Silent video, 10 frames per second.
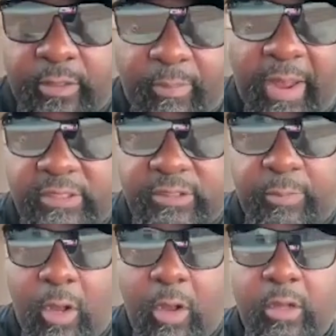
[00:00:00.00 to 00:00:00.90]
your
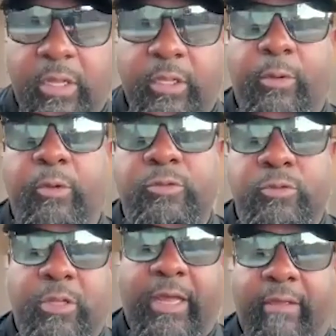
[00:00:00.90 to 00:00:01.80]
basketball, and your
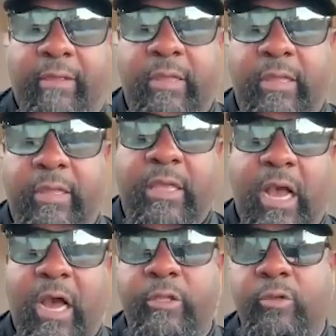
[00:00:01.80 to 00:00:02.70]
personal life.
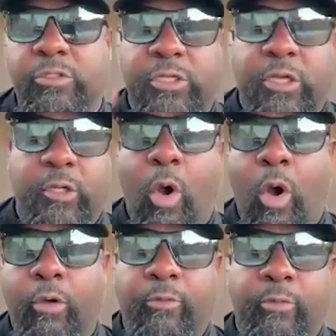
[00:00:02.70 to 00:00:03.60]
How do you juggle
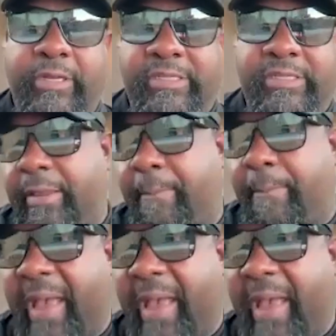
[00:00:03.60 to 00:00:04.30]
all three to stay